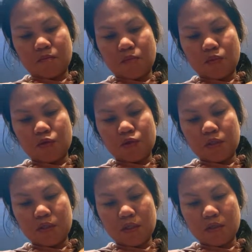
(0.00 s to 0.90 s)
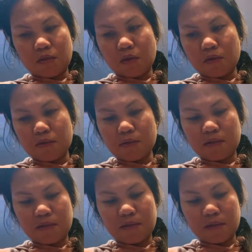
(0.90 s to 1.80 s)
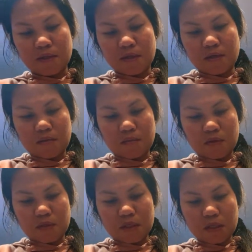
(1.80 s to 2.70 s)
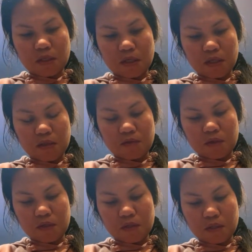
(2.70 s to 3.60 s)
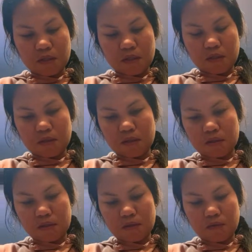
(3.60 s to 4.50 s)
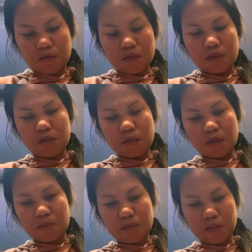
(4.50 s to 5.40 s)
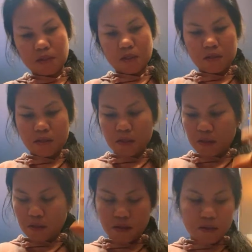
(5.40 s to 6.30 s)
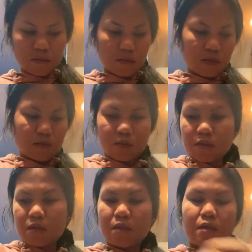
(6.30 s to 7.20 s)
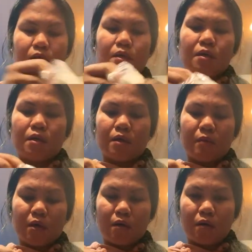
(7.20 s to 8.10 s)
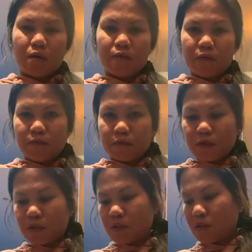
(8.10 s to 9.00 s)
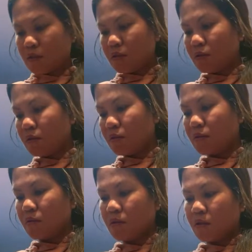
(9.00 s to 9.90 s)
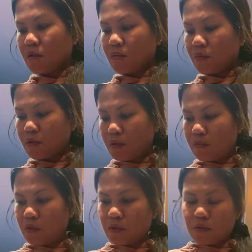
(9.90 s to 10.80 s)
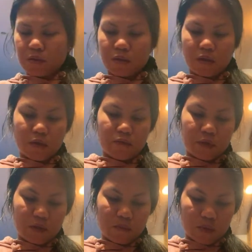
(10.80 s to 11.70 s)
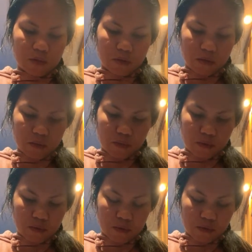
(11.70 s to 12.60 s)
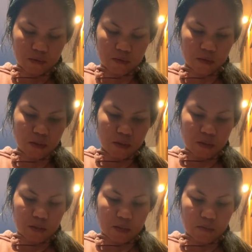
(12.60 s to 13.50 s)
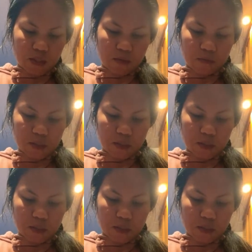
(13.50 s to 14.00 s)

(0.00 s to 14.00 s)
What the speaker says: more tea around because I think I drink like 2 or 3 cups of tea a day because I'm not a coffee person. For some reason, coffee gives me heartburn. Sometimes